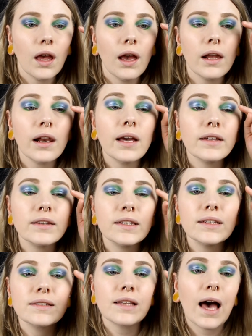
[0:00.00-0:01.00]
I like
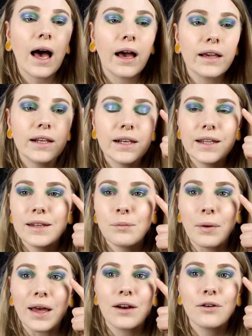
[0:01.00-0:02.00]
this eyelid
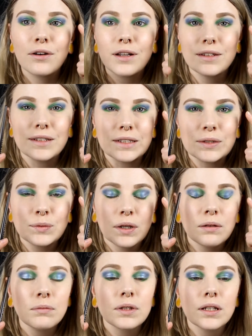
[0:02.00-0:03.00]
better than this
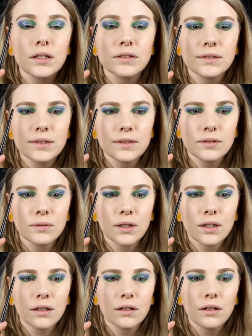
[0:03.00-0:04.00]
one because this
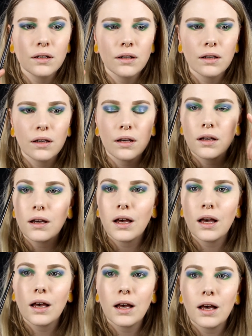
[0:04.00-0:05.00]
one
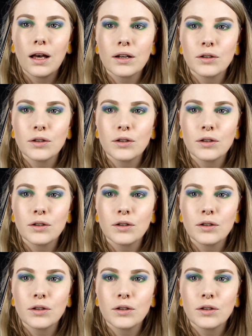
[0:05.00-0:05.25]
I